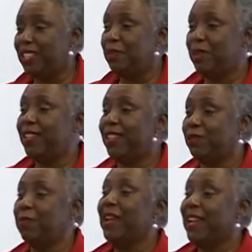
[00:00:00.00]
Jimmy
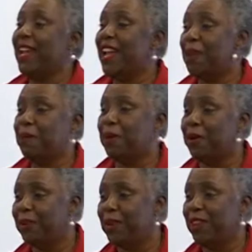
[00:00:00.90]
couldn't bring the amp all
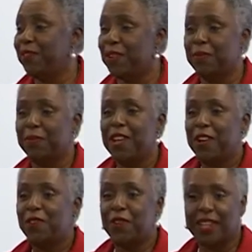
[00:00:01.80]
the way from
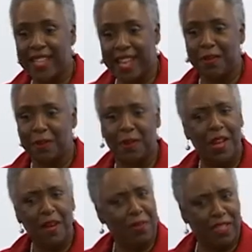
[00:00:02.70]
Fort Campbell,
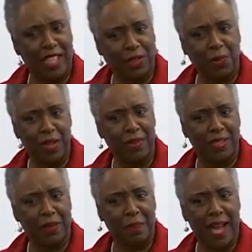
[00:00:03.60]
but that's what it
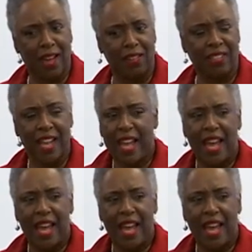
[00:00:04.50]
was about.